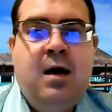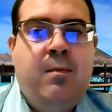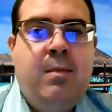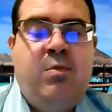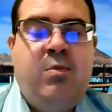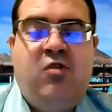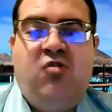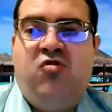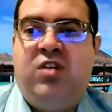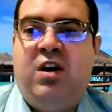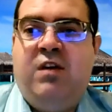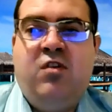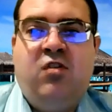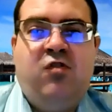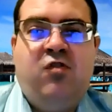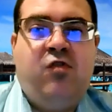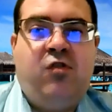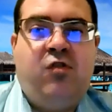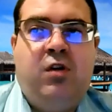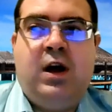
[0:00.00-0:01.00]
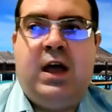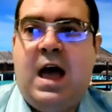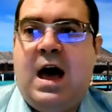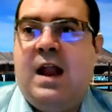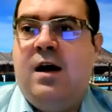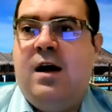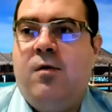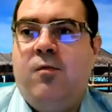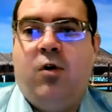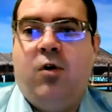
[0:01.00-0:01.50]
maybe just look
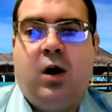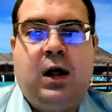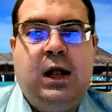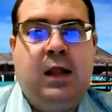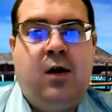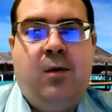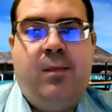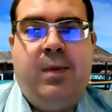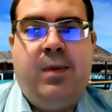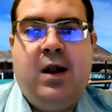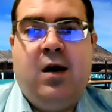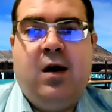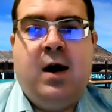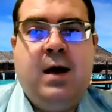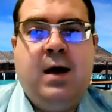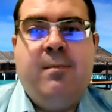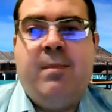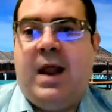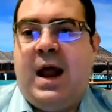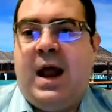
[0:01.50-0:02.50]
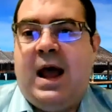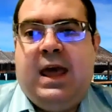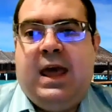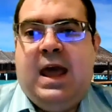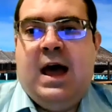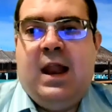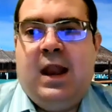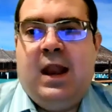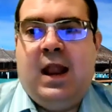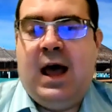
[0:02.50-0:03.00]
at it, work a little bit on it, but I
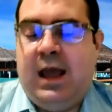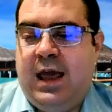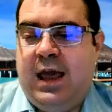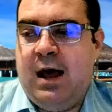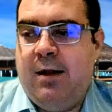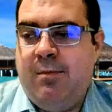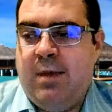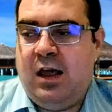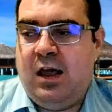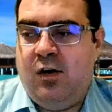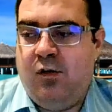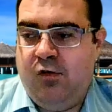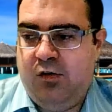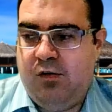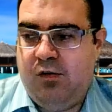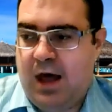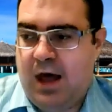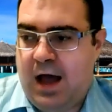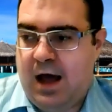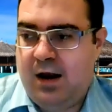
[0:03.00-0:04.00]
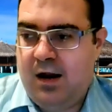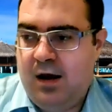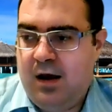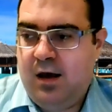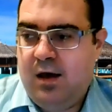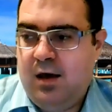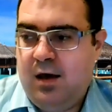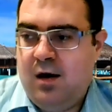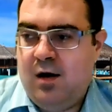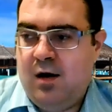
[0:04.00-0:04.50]
can't make you do that.
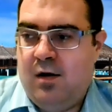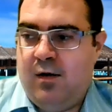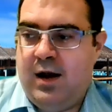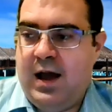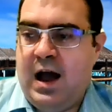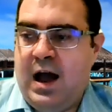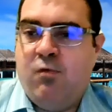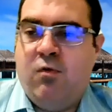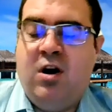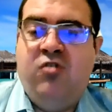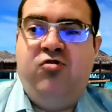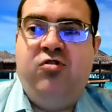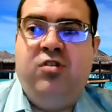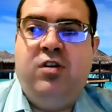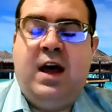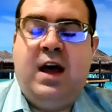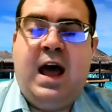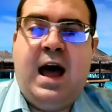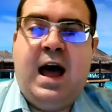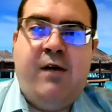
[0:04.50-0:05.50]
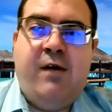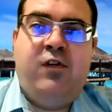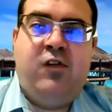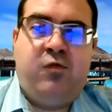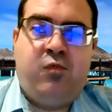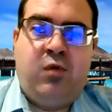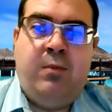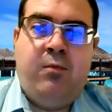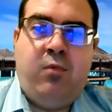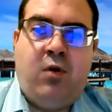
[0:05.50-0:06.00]
Okay, I want you to have your
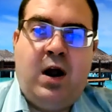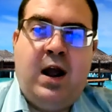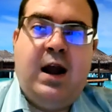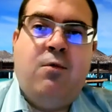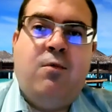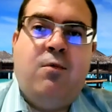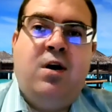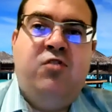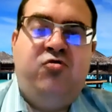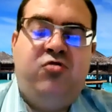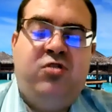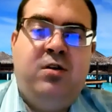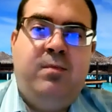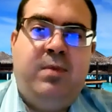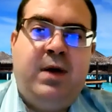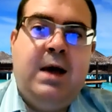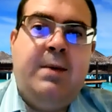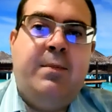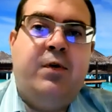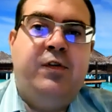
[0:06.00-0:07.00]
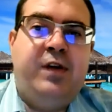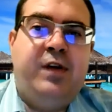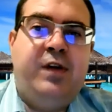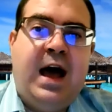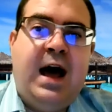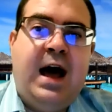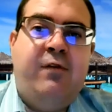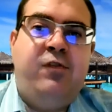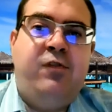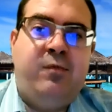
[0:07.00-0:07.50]
spring break. I want you to be able to
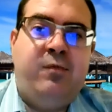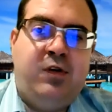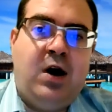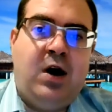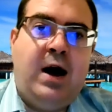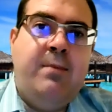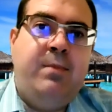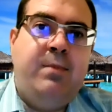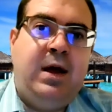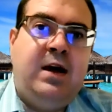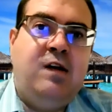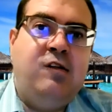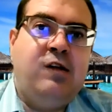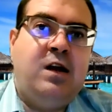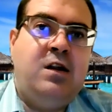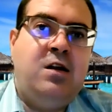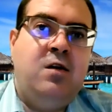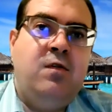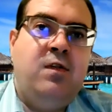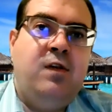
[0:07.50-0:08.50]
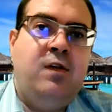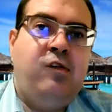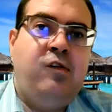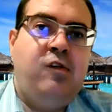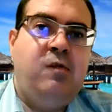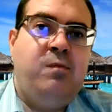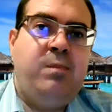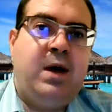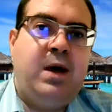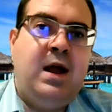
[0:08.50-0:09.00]
have some time, because I know this
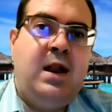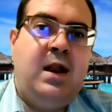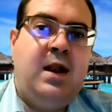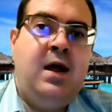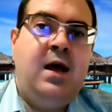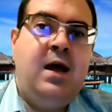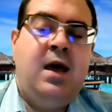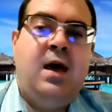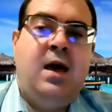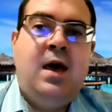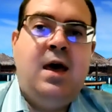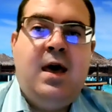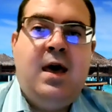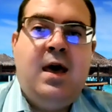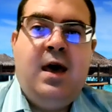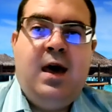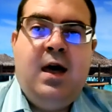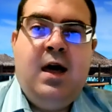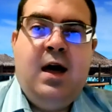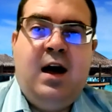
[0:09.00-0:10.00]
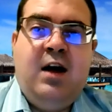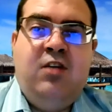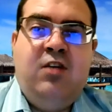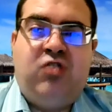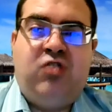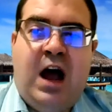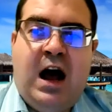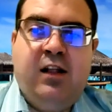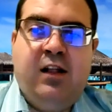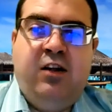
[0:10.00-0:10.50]
has been a
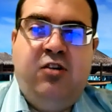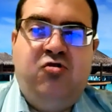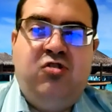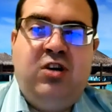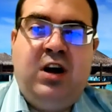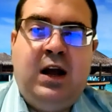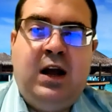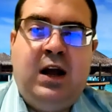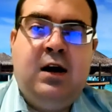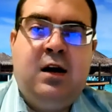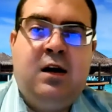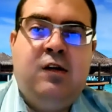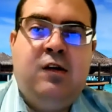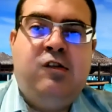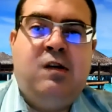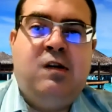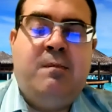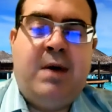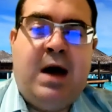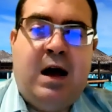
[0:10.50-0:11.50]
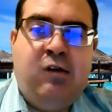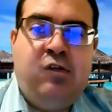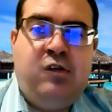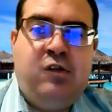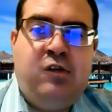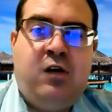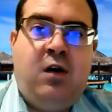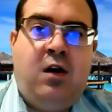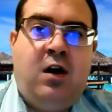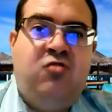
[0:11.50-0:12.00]
challenging
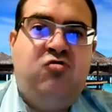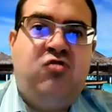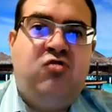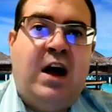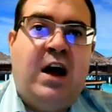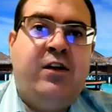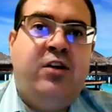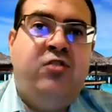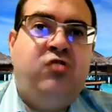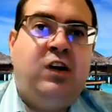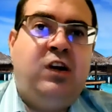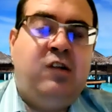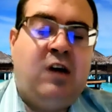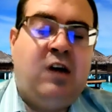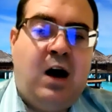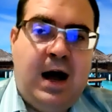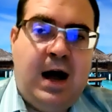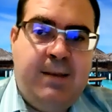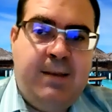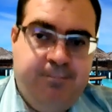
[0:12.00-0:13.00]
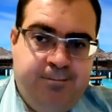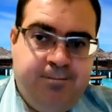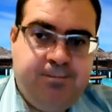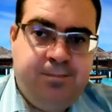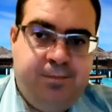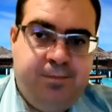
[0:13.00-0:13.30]
semester, a challenging time.